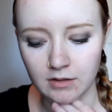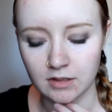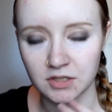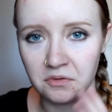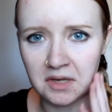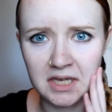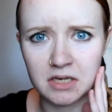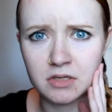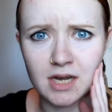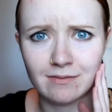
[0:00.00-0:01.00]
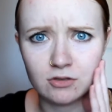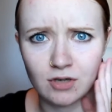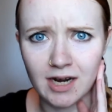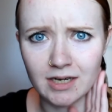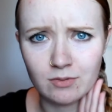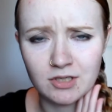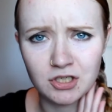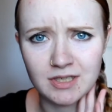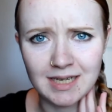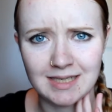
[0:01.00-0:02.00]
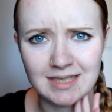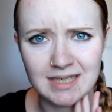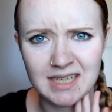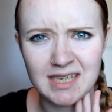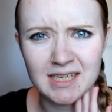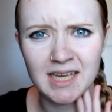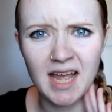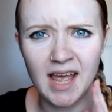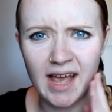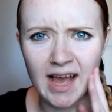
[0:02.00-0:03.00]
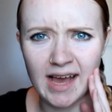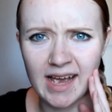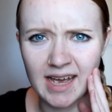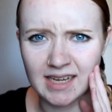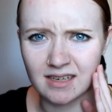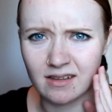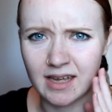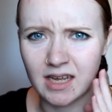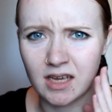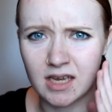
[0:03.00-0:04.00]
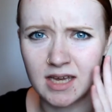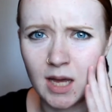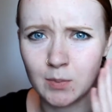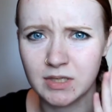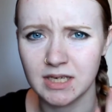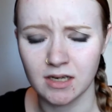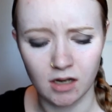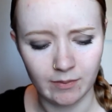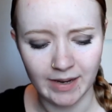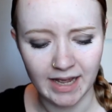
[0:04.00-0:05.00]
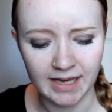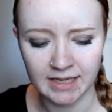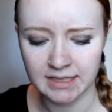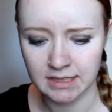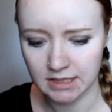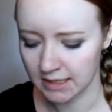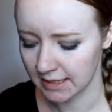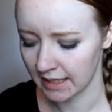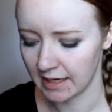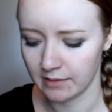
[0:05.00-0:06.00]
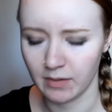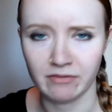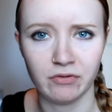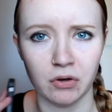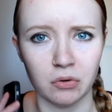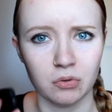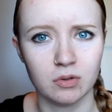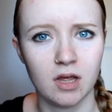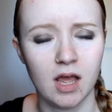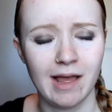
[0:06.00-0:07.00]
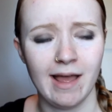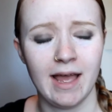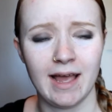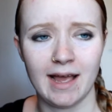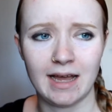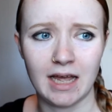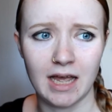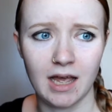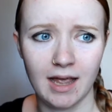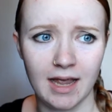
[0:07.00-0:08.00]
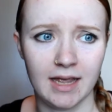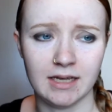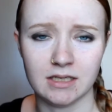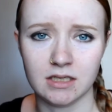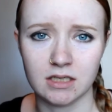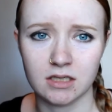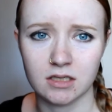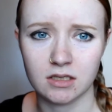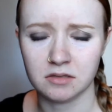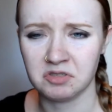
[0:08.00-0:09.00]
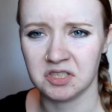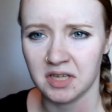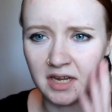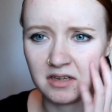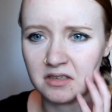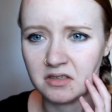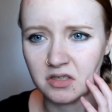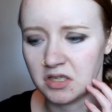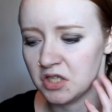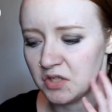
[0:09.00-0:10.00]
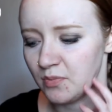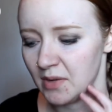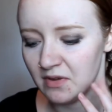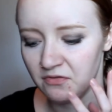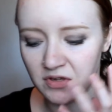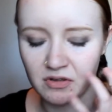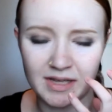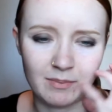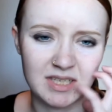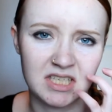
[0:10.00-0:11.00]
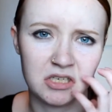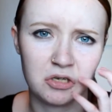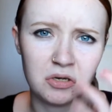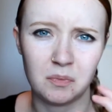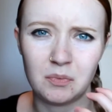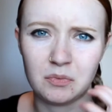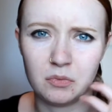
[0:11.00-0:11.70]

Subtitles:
So like it never dried. It was just like sticky, and like it kept getting on my hands and my phone, and it was like, it just made me feel like my skin couldn't